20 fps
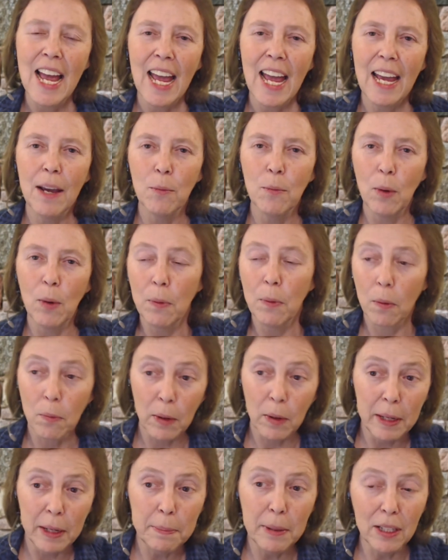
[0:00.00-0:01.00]
and we were
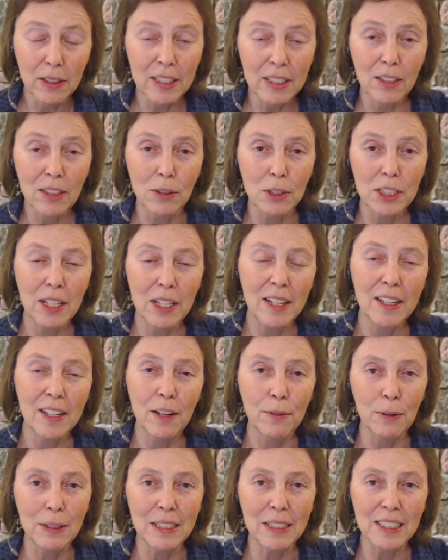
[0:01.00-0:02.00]
rebuilding her site
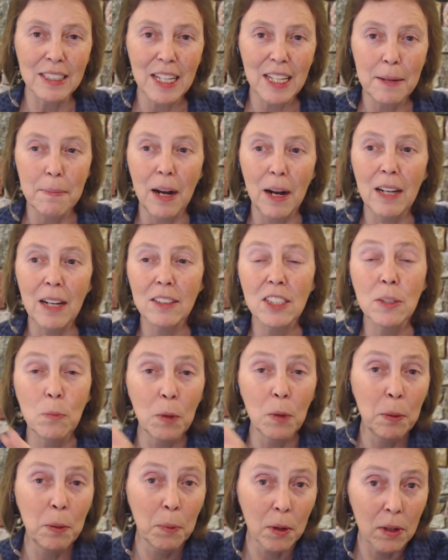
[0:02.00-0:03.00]
over in a sandbox, and
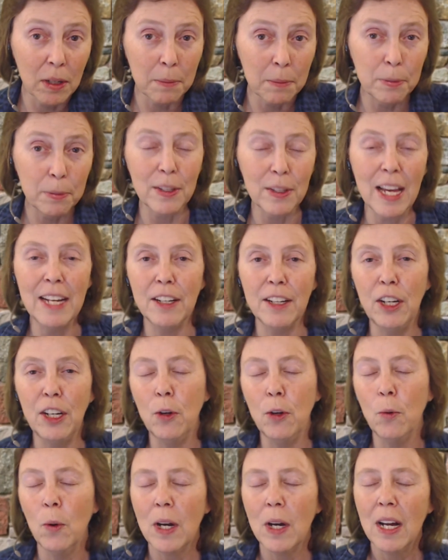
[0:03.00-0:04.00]
we were going to put that
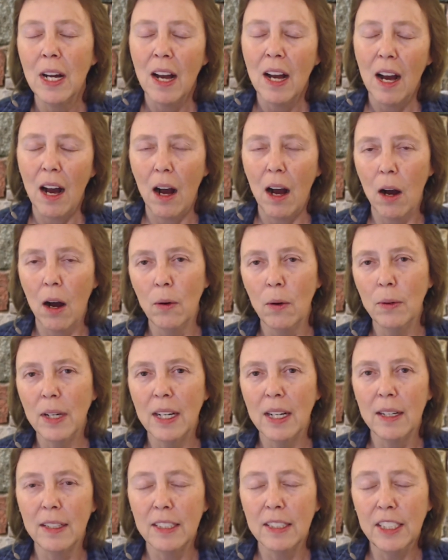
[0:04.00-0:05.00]
new on
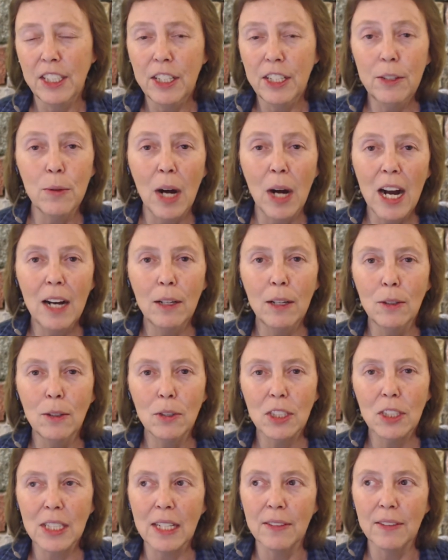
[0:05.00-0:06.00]
a new
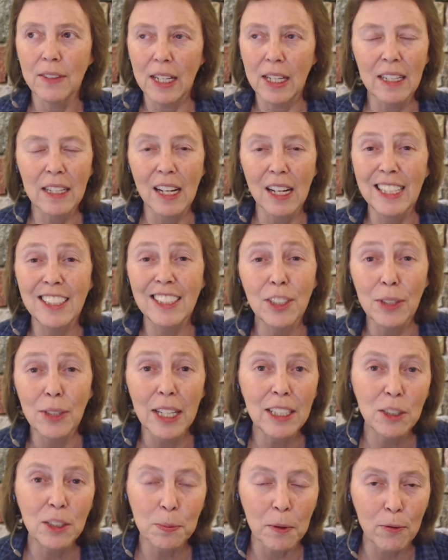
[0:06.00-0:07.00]
host. And like 2
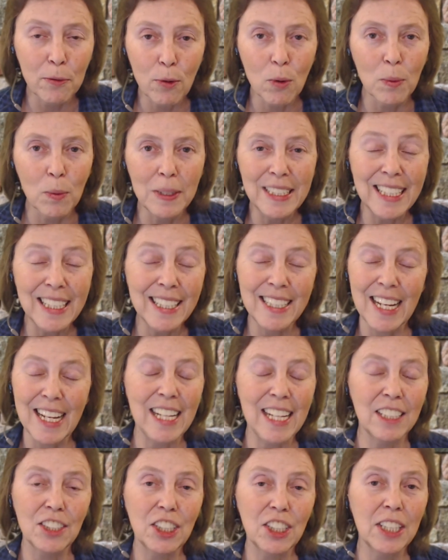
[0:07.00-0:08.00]
days before we did
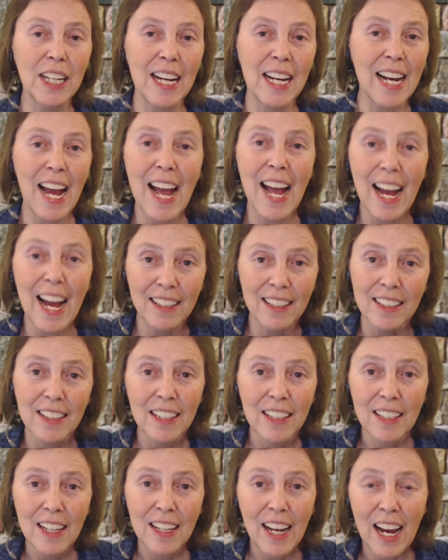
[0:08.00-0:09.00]
that, she got hacked
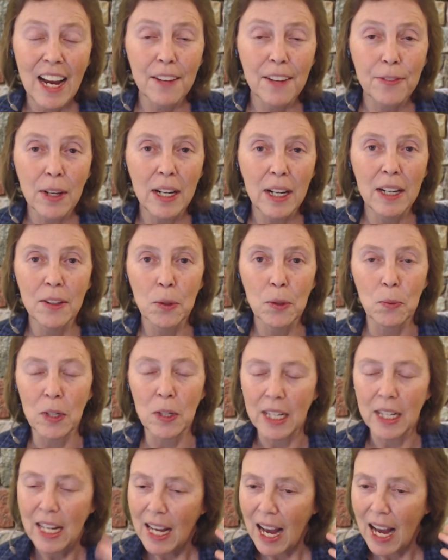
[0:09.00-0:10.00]
at the other
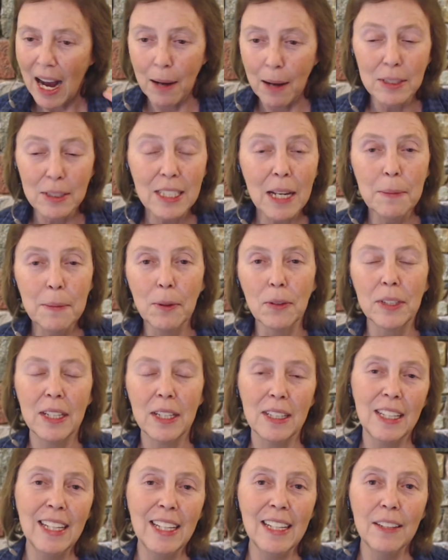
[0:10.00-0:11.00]
one. I was able to
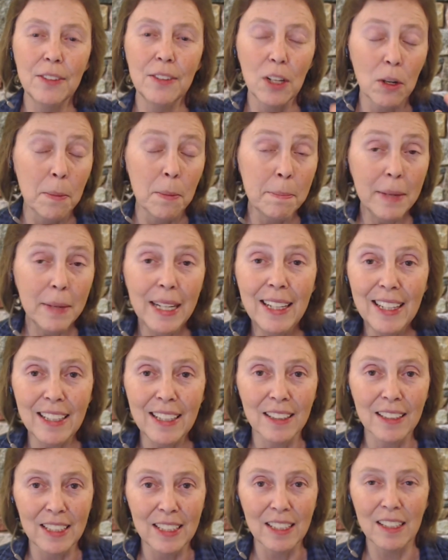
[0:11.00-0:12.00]
get in there
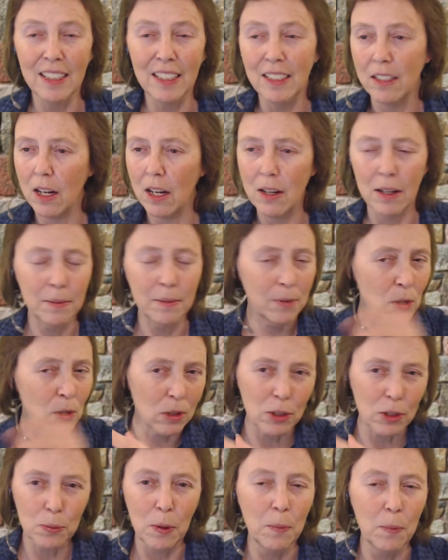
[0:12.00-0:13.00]
immediately and clean it all up. Of
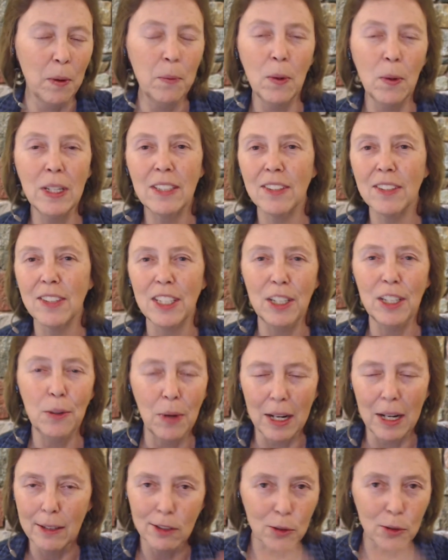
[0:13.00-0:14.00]
course, when we went to the new
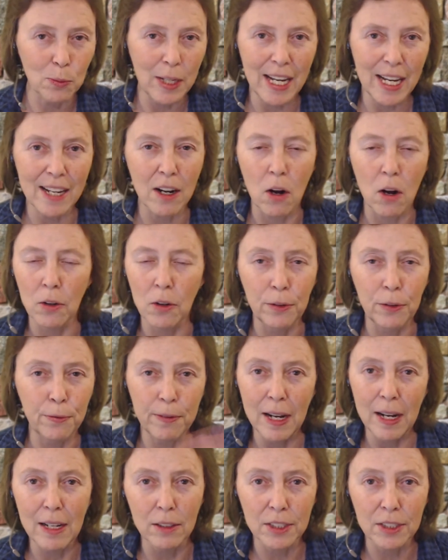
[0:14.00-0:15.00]
host, we had all new
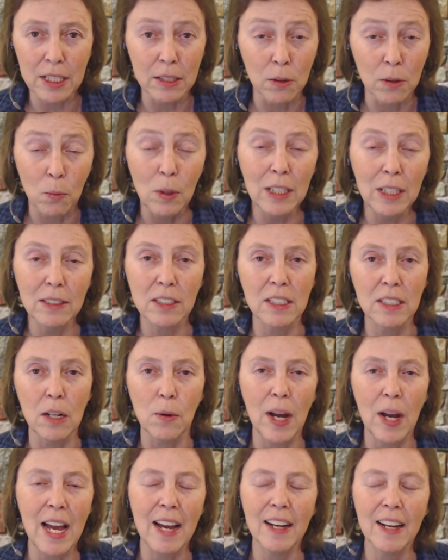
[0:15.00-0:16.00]
files and there was no
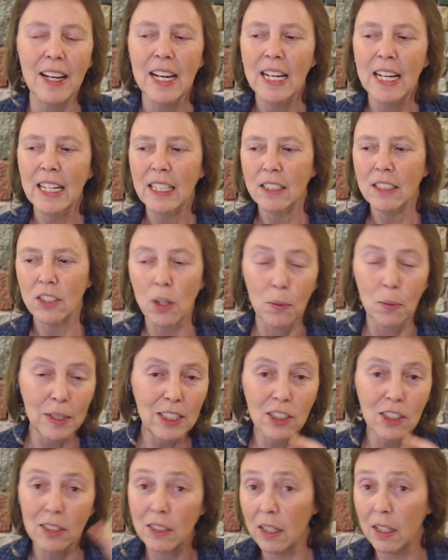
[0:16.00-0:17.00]
hack. So we
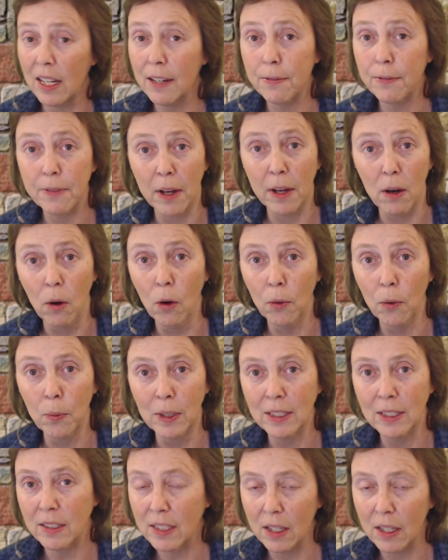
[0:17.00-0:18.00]
just left the old
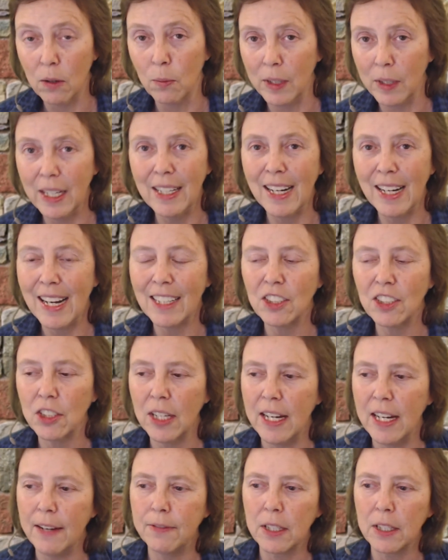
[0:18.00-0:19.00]
ones there and we didn't
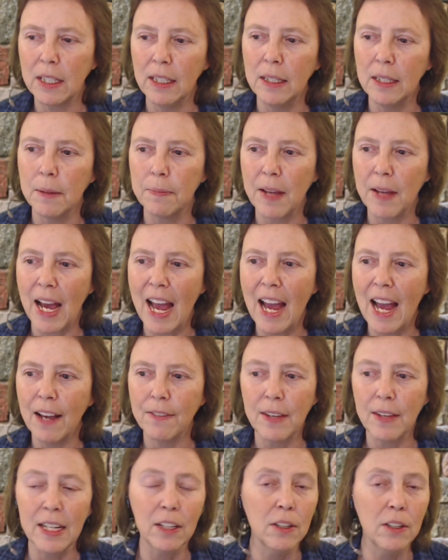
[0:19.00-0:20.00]
actually have to clean up the hack,
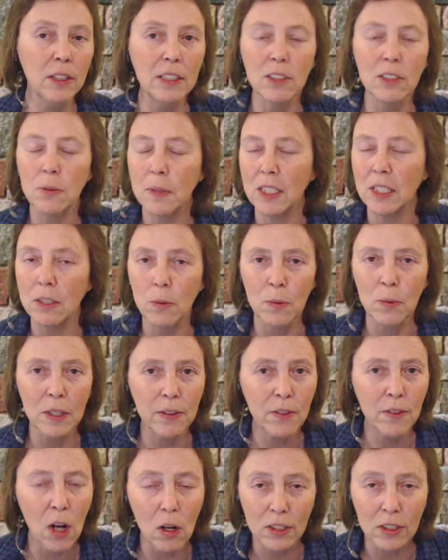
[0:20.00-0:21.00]
thank goodness, because it would
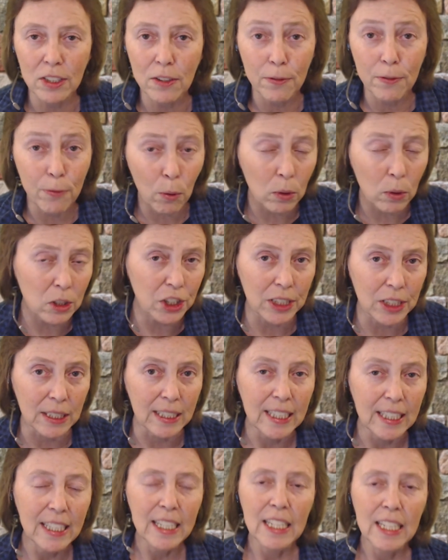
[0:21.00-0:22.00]
have cost a fortune
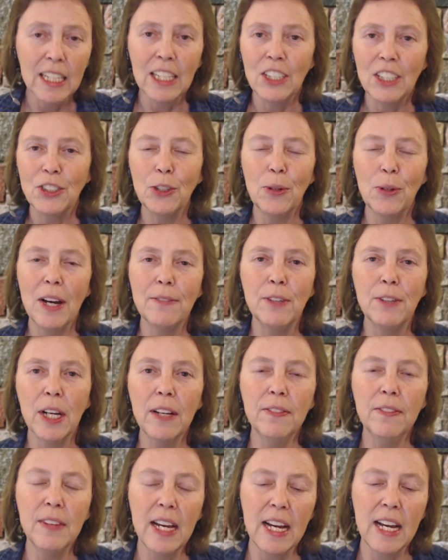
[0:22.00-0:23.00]
to have
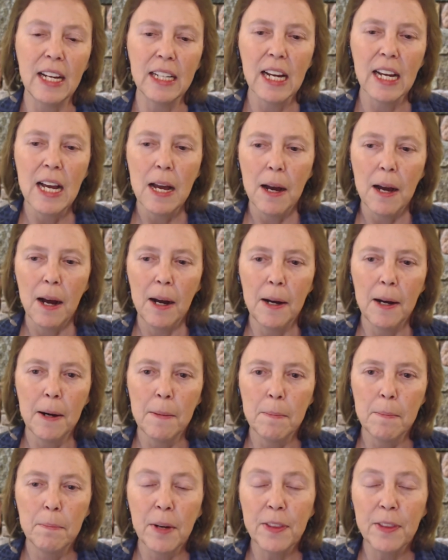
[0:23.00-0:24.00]
done that.
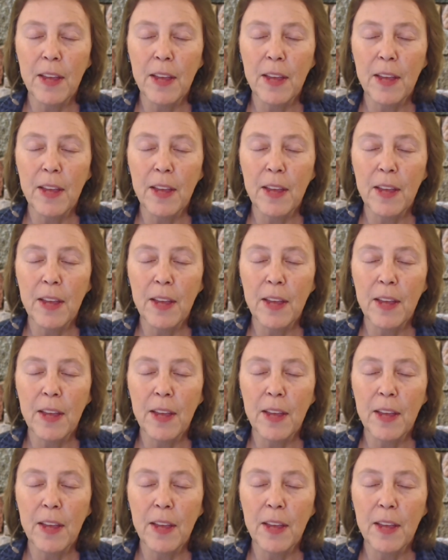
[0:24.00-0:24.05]
But